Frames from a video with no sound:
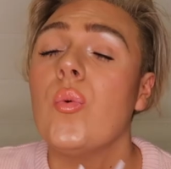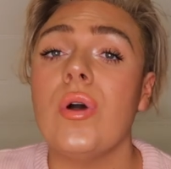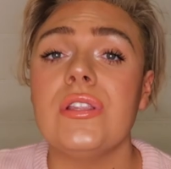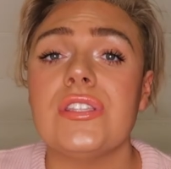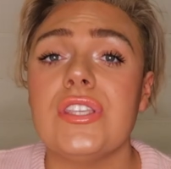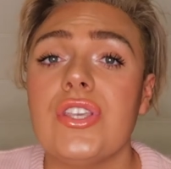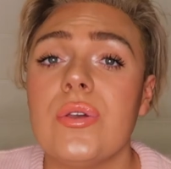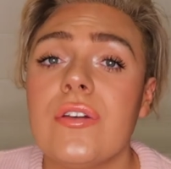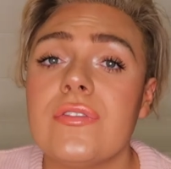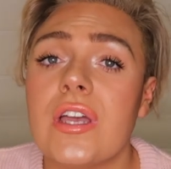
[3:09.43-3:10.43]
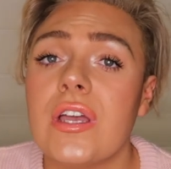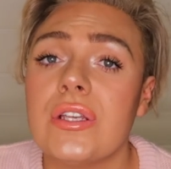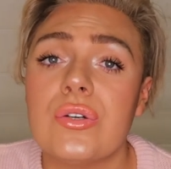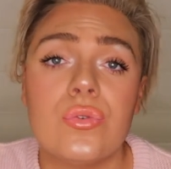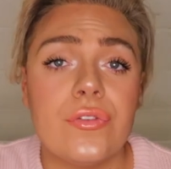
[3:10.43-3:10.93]
Once you have
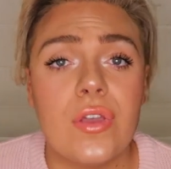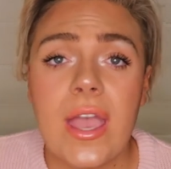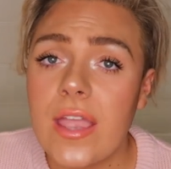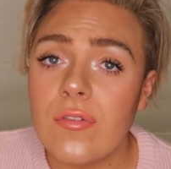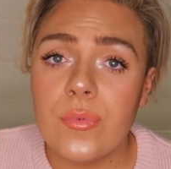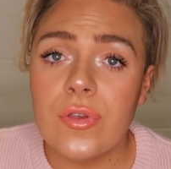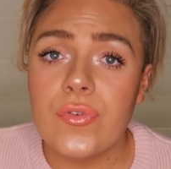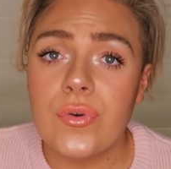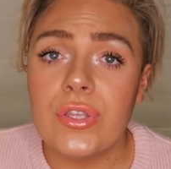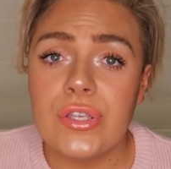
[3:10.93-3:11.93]
done all of your hair removal,